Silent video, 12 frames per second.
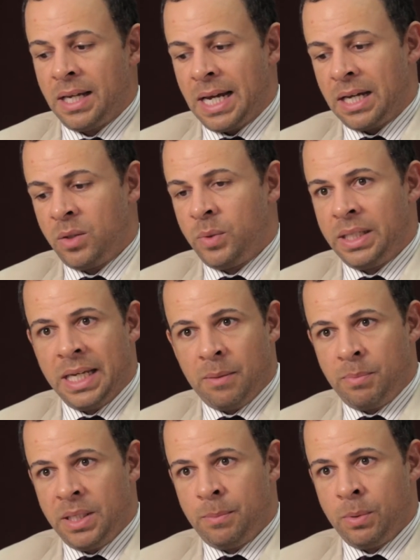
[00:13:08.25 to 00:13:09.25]
how do we
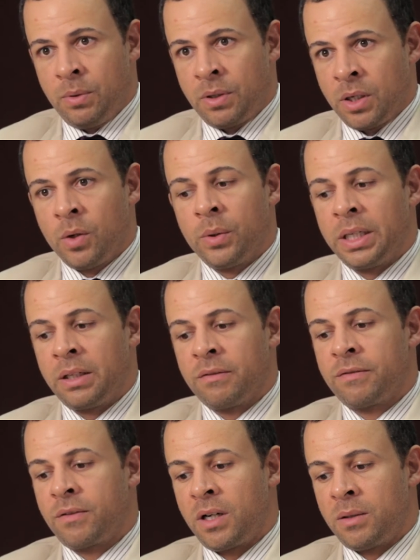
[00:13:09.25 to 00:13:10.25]
get people
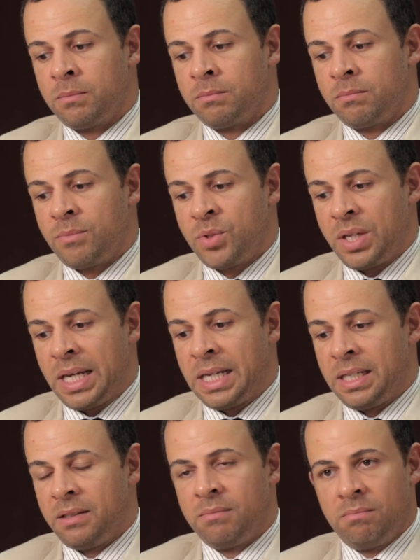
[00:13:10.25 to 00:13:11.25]
going from,
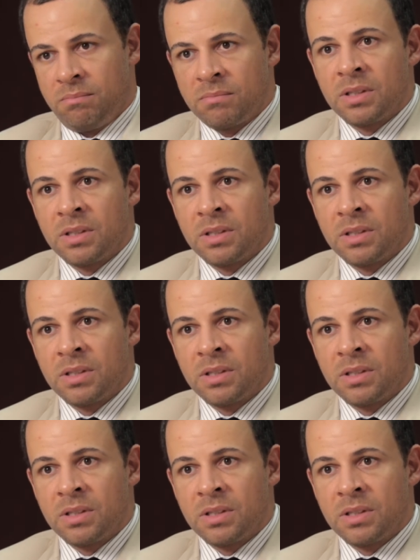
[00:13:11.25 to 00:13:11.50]
say,